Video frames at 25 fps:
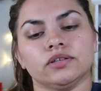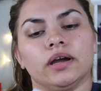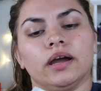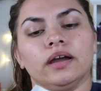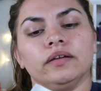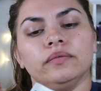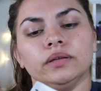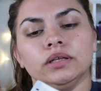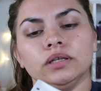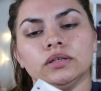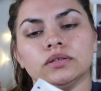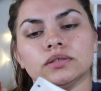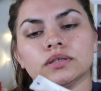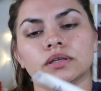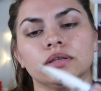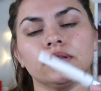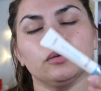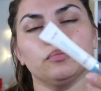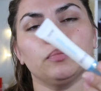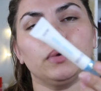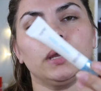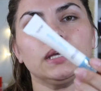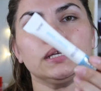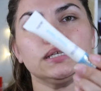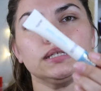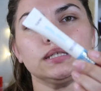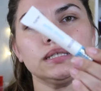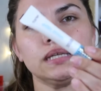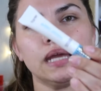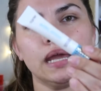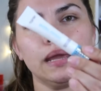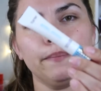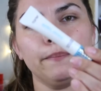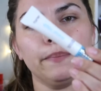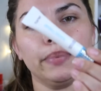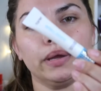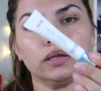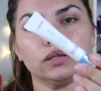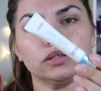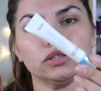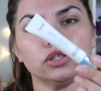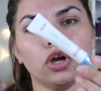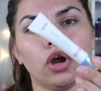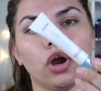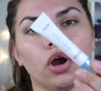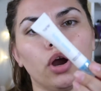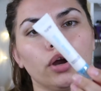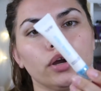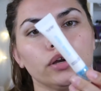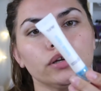so I've been using the Shape Tape by
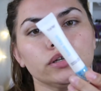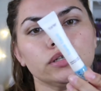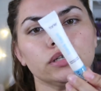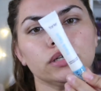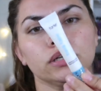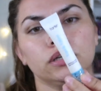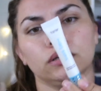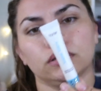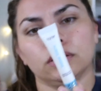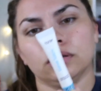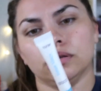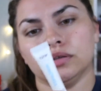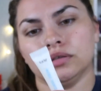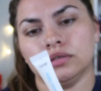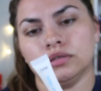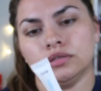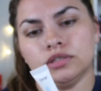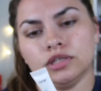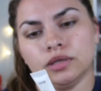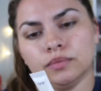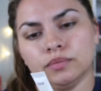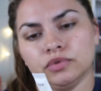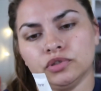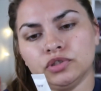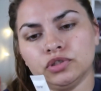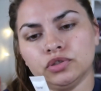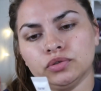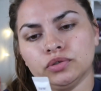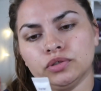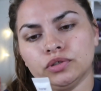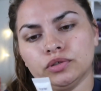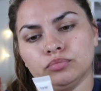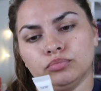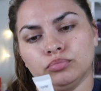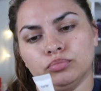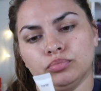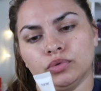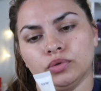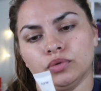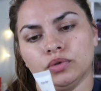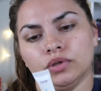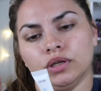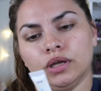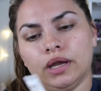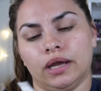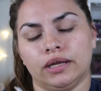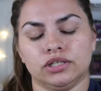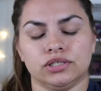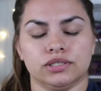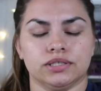Tarte double duty
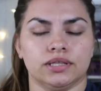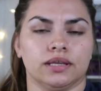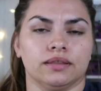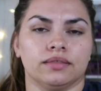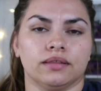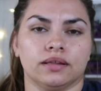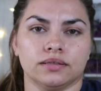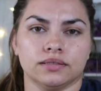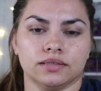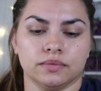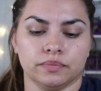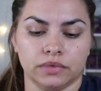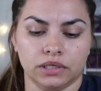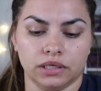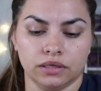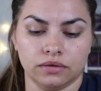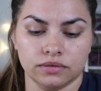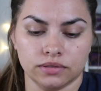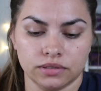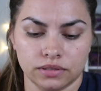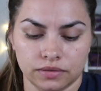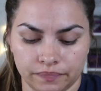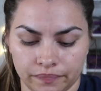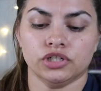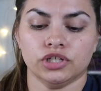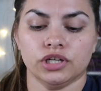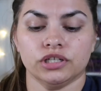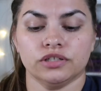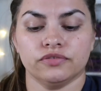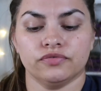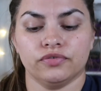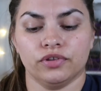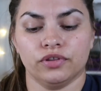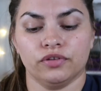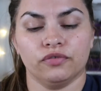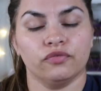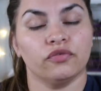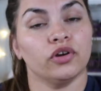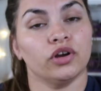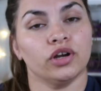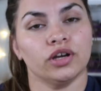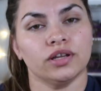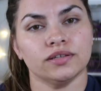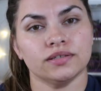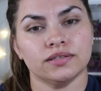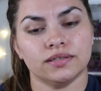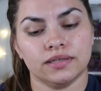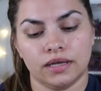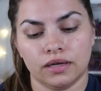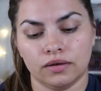beauty. I just think that's something else. I apologize for the
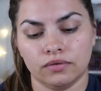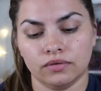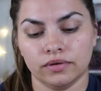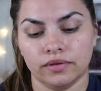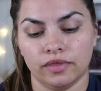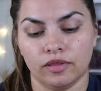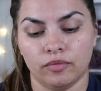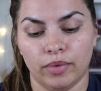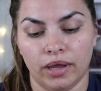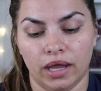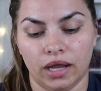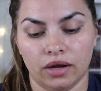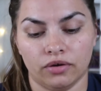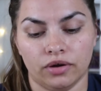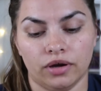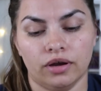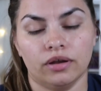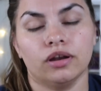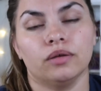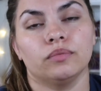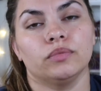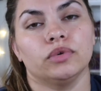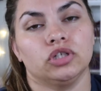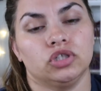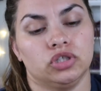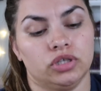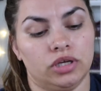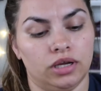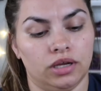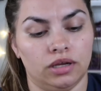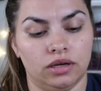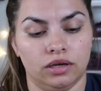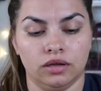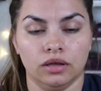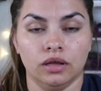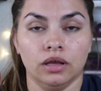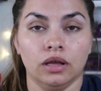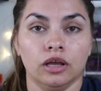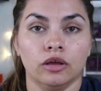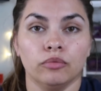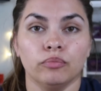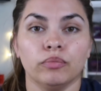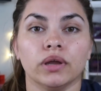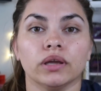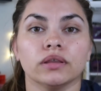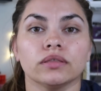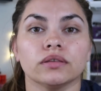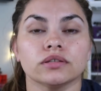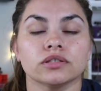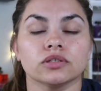furnace sound in the background. I'm going to try and
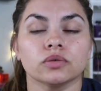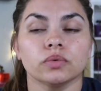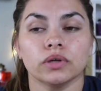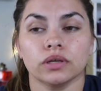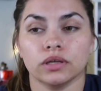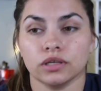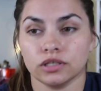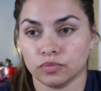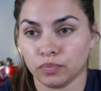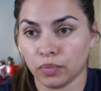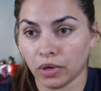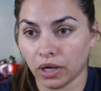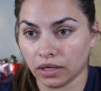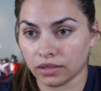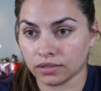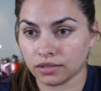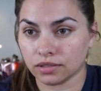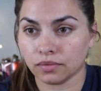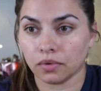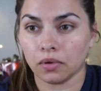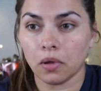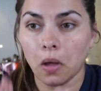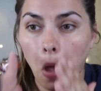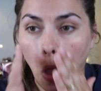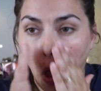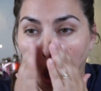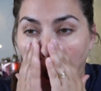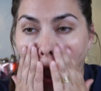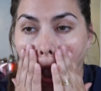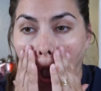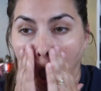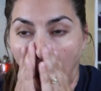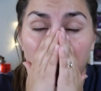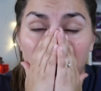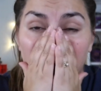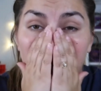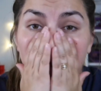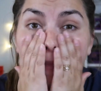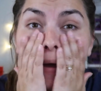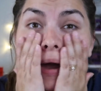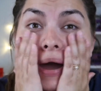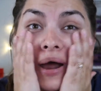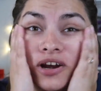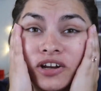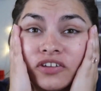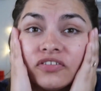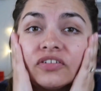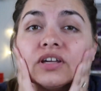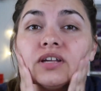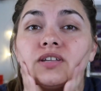make this quick as possible. I
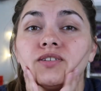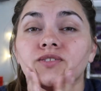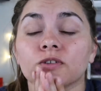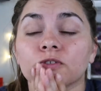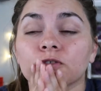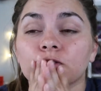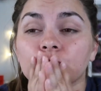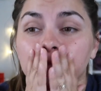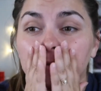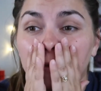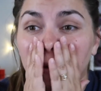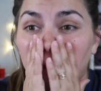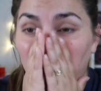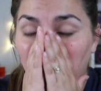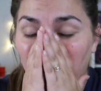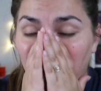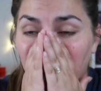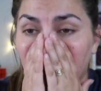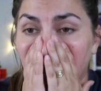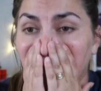don't know if you guys know this, but